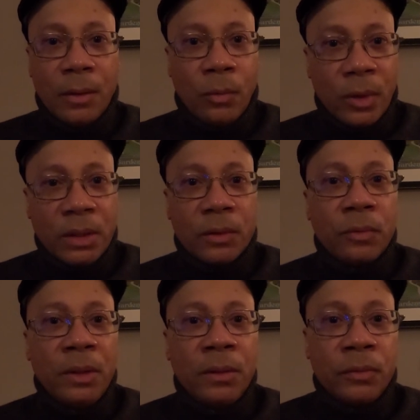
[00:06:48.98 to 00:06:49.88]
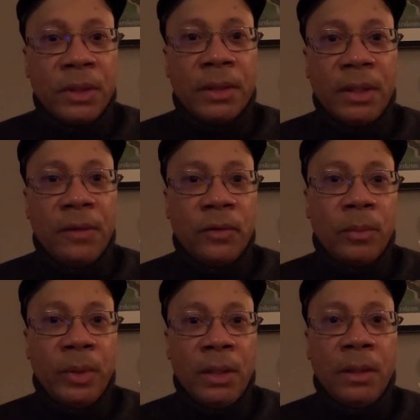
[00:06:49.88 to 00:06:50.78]
Once we received
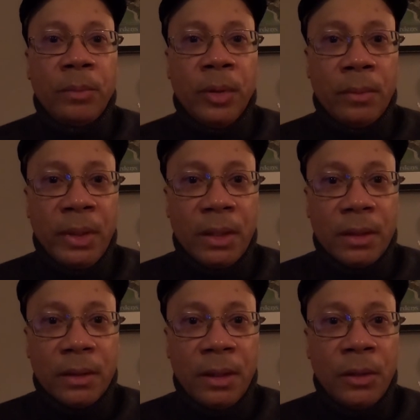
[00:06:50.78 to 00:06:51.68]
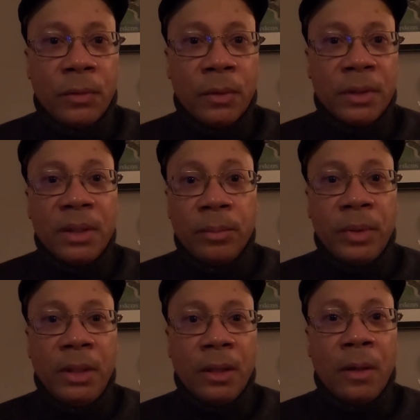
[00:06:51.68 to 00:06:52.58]
the building permit, it was
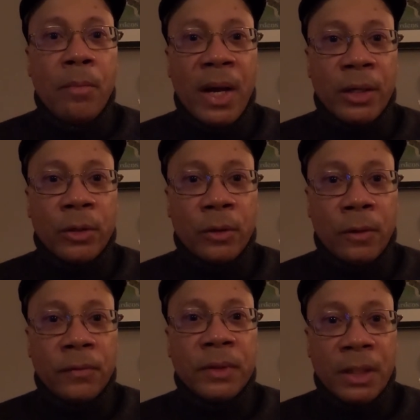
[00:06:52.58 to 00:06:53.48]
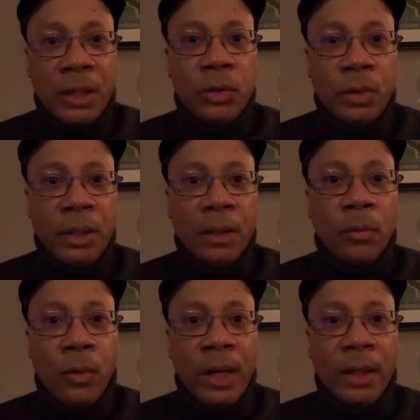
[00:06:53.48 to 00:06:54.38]
simply a matter of
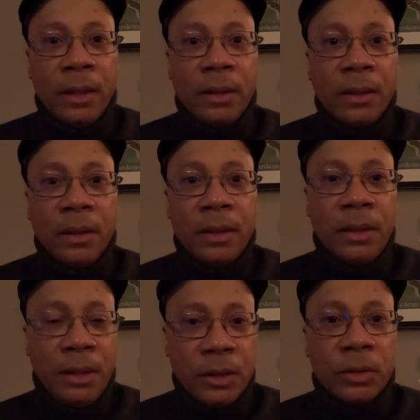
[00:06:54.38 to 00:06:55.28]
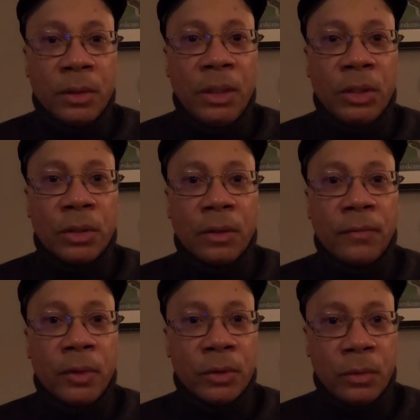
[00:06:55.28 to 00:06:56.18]
scheduling when the installation
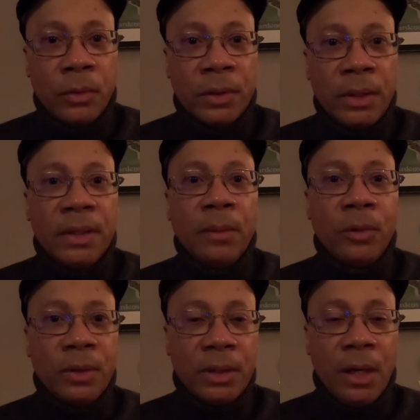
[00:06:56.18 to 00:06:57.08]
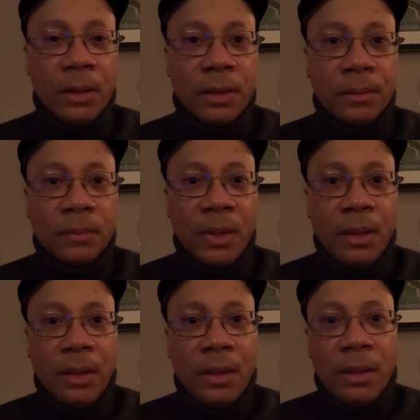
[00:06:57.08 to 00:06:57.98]
of the solar system would start.
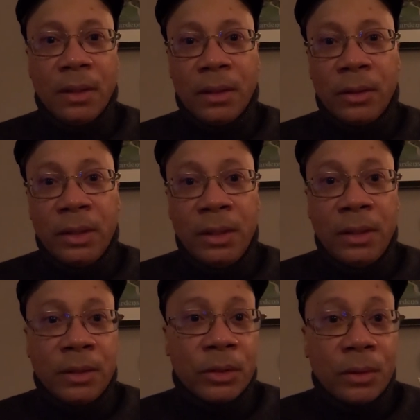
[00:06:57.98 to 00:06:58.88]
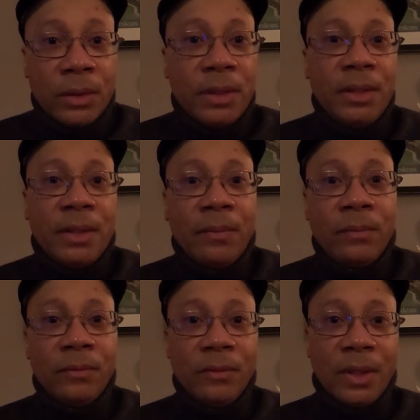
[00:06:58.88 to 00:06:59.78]
The solar
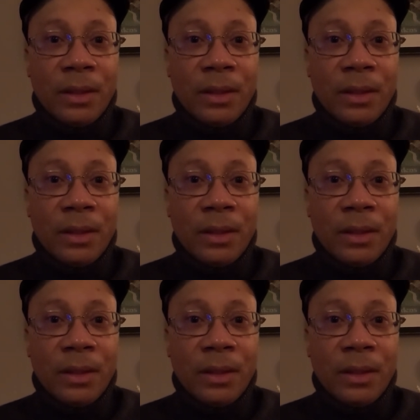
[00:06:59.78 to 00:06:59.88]
system